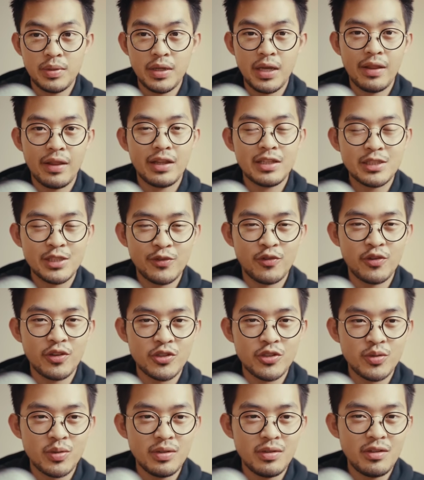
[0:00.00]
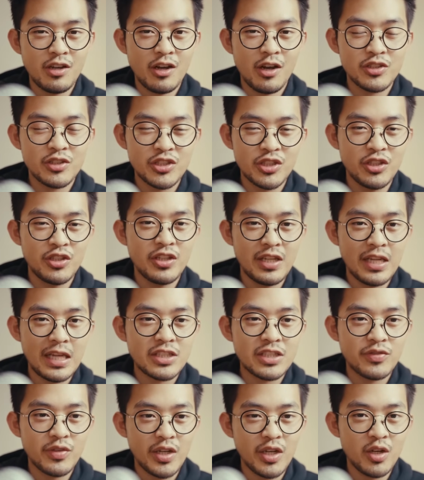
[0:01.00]
But yeah, that's it for this one. I'll see you in the
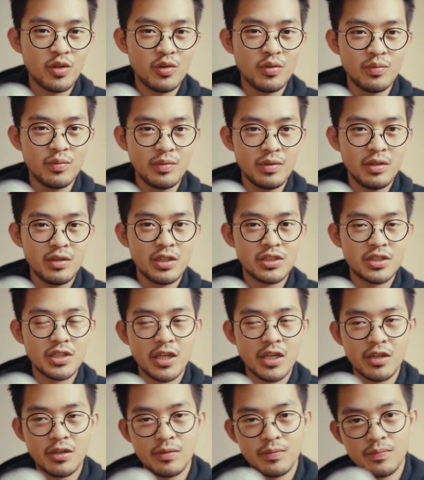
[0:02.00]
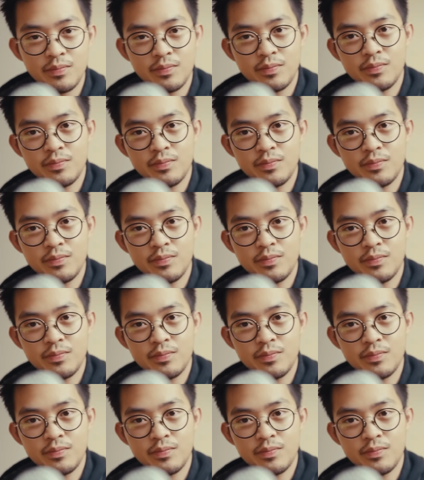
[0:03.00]
next video. Let's get it.